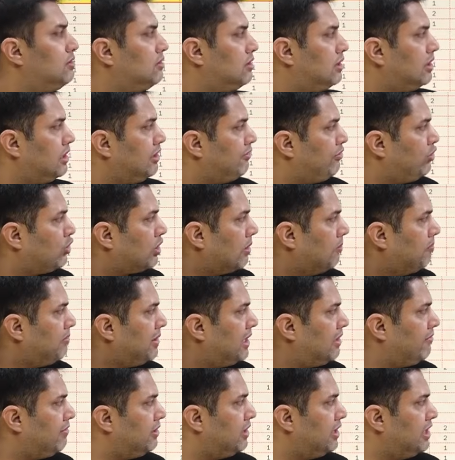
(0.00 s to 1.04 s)
if you
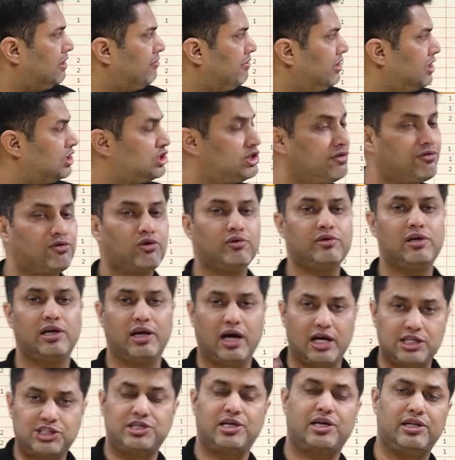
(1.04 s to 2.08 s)
compare with the evening shift of the
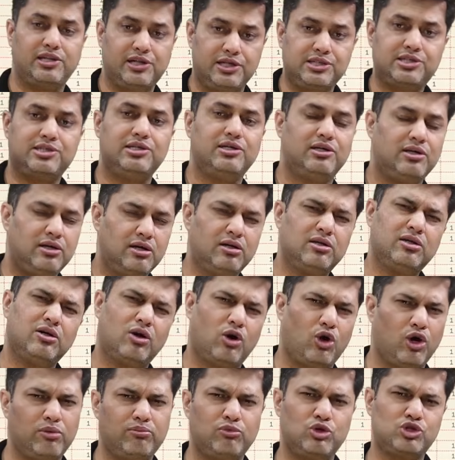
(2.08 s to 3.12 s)
last year and this year, the
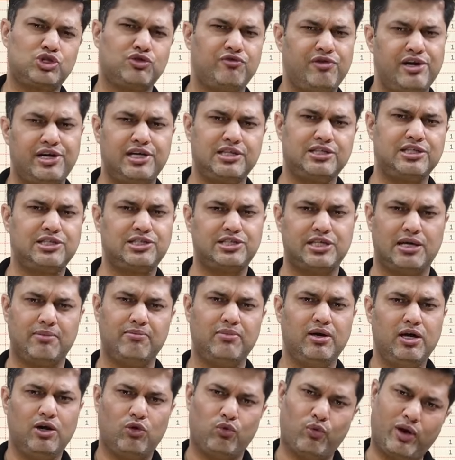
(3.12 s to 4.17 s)
almost weightage is same.